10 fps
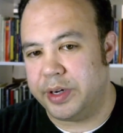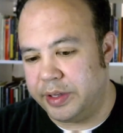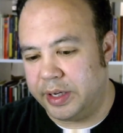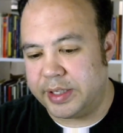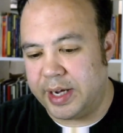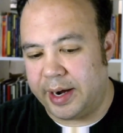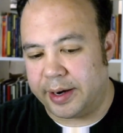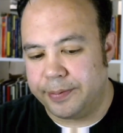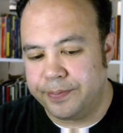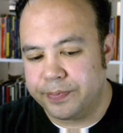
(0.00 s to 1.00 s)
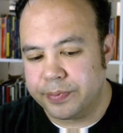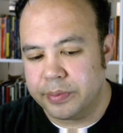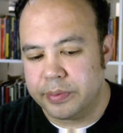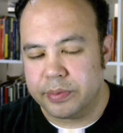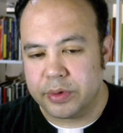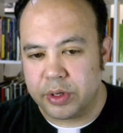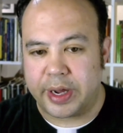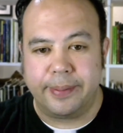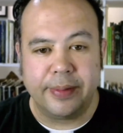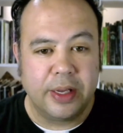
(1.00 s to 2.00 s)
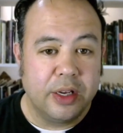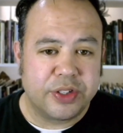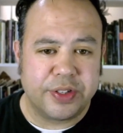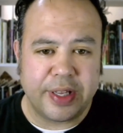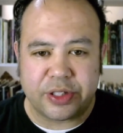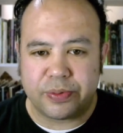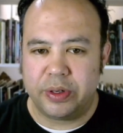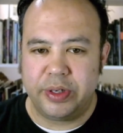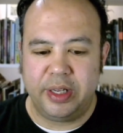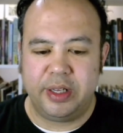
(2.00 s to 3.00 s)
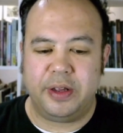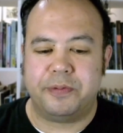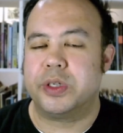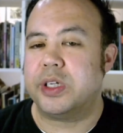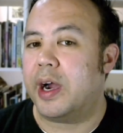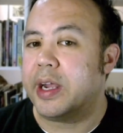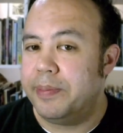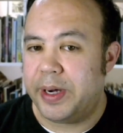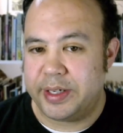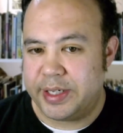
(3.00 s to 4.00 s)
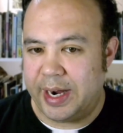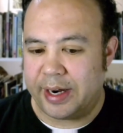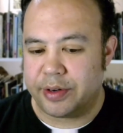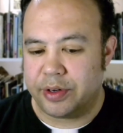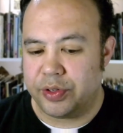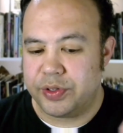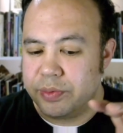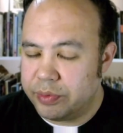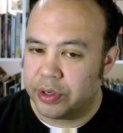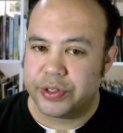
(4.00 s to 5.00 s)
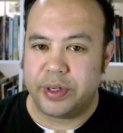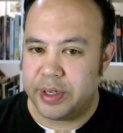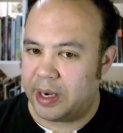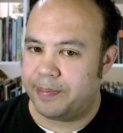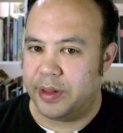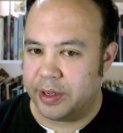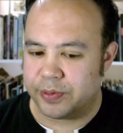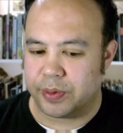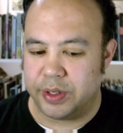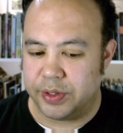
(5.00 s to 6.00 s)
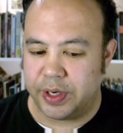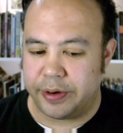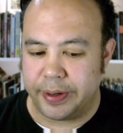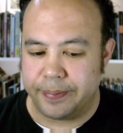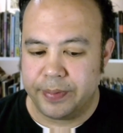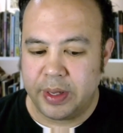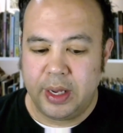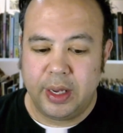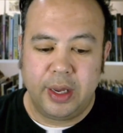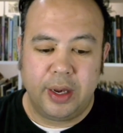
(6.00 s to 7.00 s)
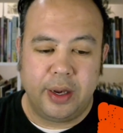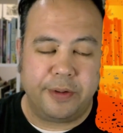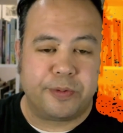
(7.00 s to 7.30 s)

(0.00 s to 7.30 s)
in the attack? Okay, so that's really, if we're talking about attackers, those are the type of things we're considering. If